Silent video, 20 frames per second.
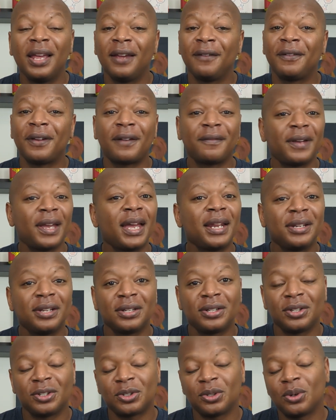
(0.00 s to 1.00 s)
If you have any
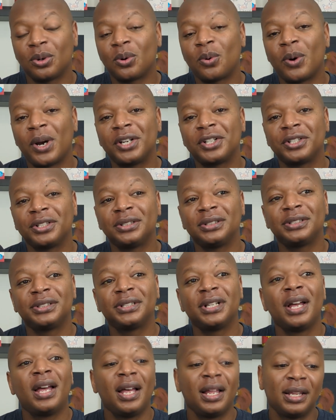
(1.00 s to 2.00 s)
additional
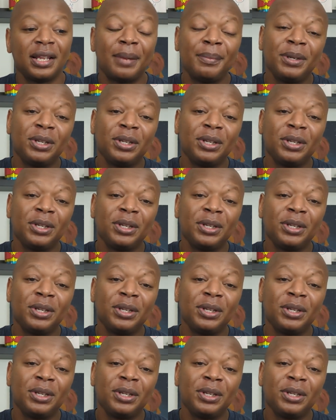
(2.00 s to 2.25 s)
questions, let